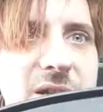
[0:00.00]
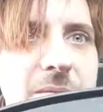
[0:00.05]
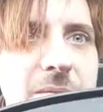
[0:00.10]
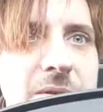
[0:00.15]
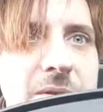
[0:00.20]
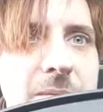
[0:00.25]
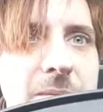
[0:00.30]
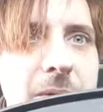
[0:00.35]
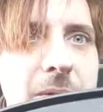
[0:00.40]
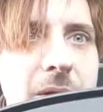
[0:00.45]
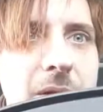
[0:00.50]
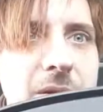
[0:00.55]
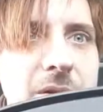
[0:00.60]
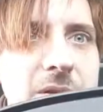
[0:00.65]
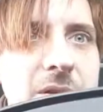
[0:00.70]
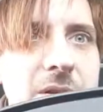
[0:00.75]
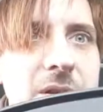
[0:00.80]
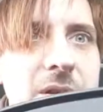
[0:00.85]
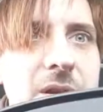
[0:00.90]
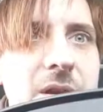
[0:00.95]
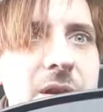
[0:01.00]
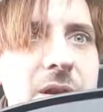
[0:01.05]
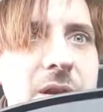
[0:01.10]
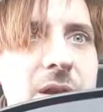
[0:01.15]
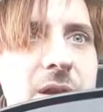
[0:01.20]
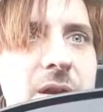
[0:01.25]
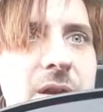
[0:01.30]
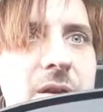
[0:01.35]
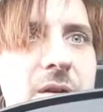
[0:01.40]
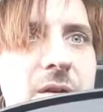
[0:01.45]
Debunked.
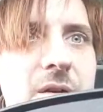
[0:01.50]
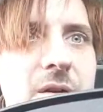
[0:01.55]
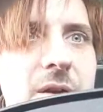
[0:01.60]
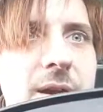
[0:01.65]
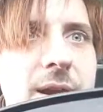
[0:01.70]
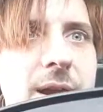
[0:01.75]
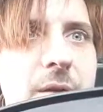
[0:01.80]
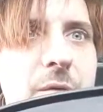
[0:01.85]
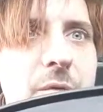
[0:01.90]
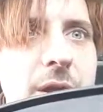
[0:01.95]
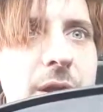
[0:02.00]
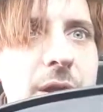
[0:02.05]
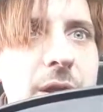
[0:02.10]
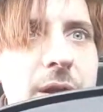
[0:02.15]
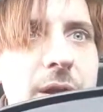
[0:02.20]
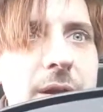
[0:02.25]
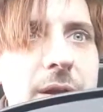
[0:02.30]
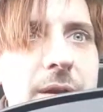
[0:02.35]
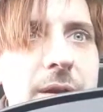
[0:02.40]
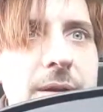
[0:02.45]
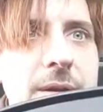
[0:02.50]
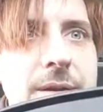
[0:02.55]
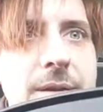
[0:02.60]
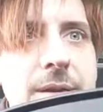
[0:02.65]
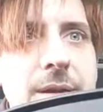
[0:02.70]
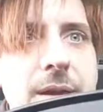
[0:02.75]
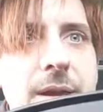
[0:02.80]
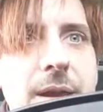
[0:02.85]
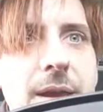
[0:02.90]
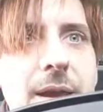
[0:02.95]
On that one, yeah.
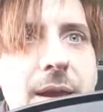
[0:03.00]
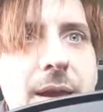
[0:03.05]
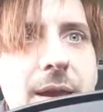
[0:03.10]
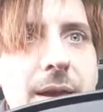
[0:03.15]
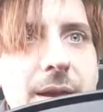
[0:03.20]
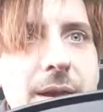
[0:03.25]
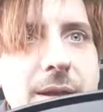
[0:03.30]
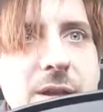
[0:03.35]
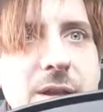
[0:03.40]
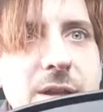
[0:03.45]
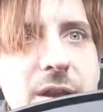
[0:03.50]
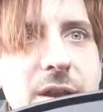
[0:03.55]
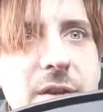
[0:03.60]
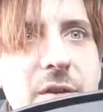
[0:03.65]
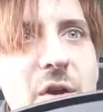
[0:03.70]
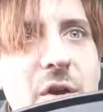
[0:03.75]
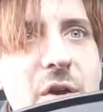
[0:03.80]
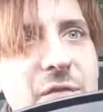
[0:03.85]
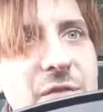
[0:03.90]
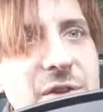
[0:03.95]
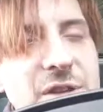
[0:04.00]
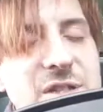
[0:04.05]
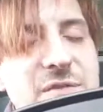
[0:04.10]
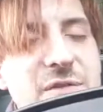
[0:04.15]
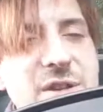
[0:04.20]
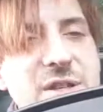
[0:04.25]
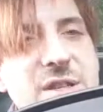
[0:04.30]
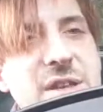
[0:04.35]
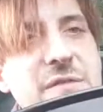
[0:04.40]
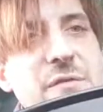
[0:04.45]
It's like a lot of these devices. They've all
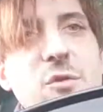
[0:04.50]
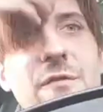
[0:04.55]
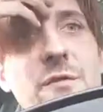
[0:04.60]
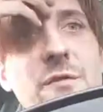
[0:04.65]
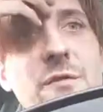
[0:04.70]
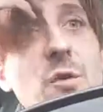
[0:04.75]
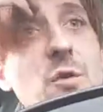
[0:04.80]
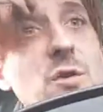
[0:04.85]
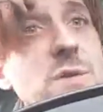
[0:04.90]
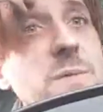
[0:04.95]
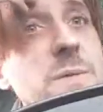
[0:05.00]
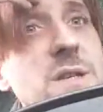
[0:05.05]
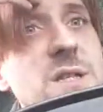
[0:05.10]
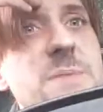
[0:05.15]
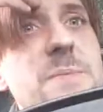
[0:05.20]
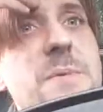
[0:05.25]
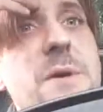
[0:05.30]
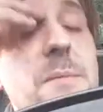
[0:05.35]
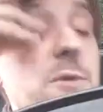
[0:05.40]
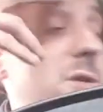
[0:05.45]
got flaws. I mean, the spirit box is a